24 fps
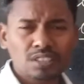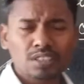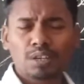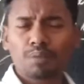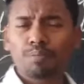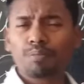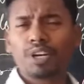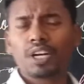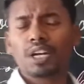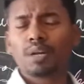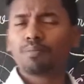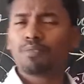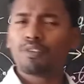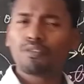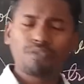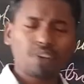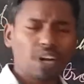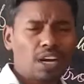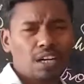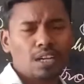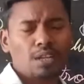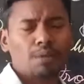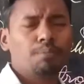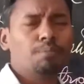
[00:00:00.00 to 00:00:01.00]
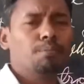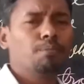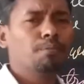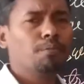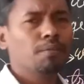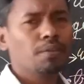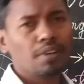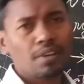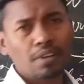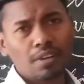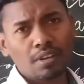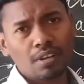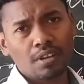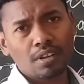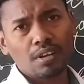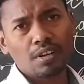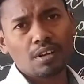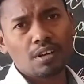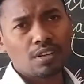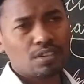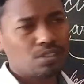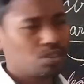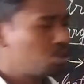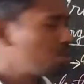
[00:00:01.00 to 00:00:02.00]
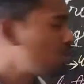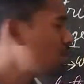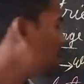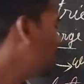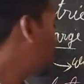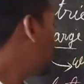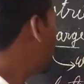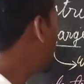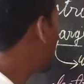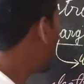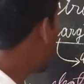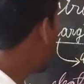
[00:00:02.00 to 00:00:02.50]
are made up of atom. So here we